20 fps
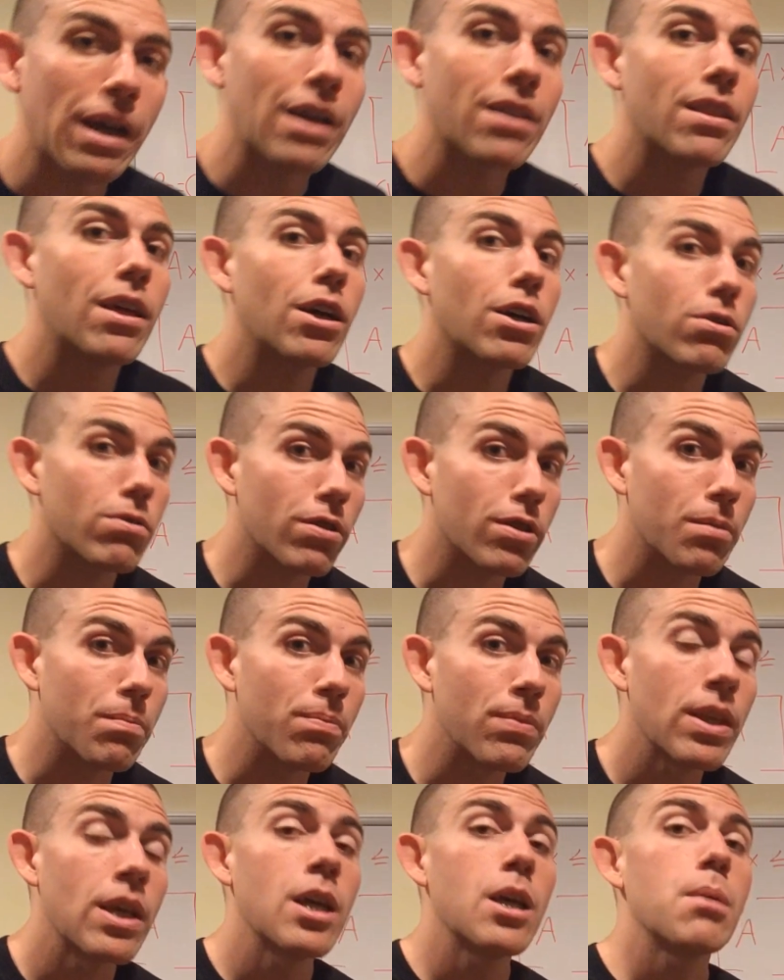path algorithm.
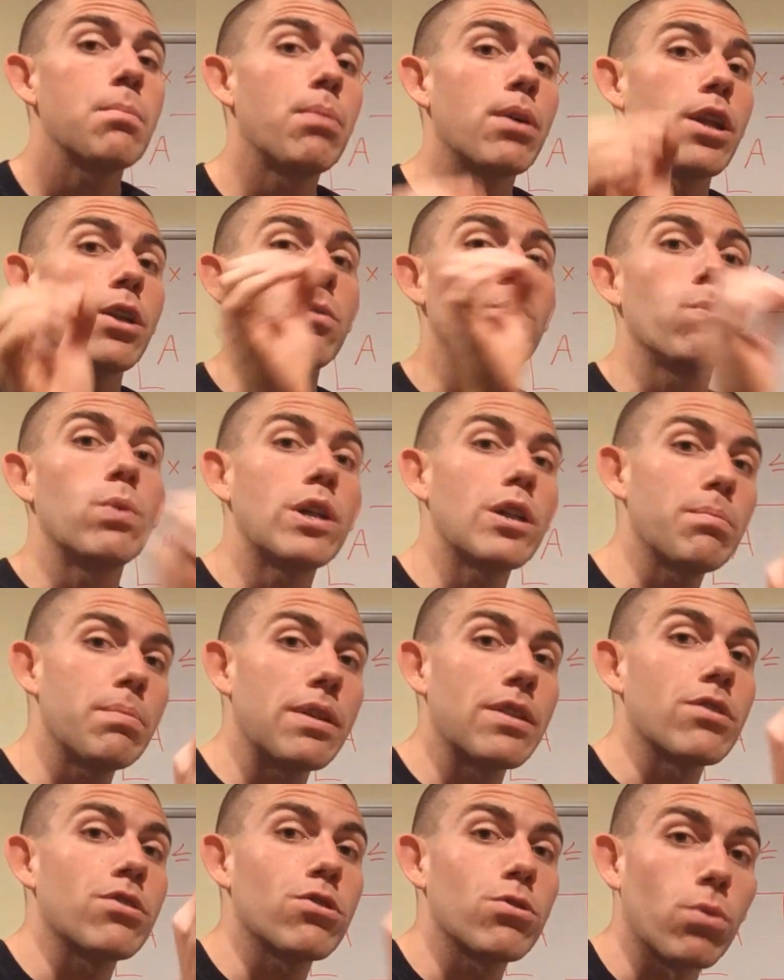But it will be
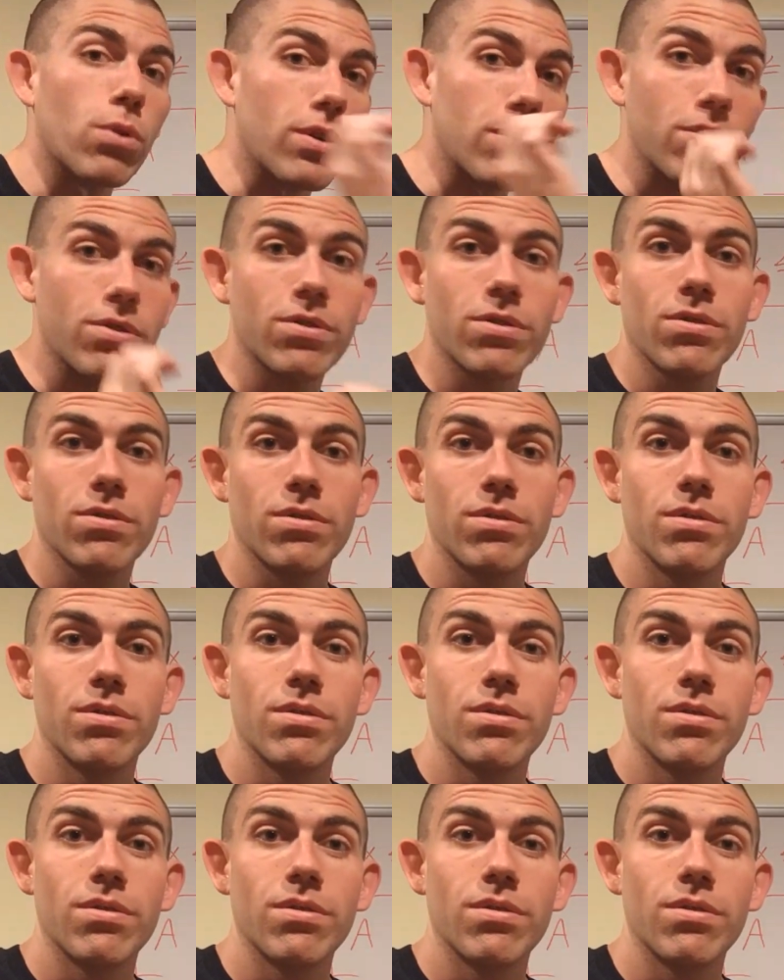the source,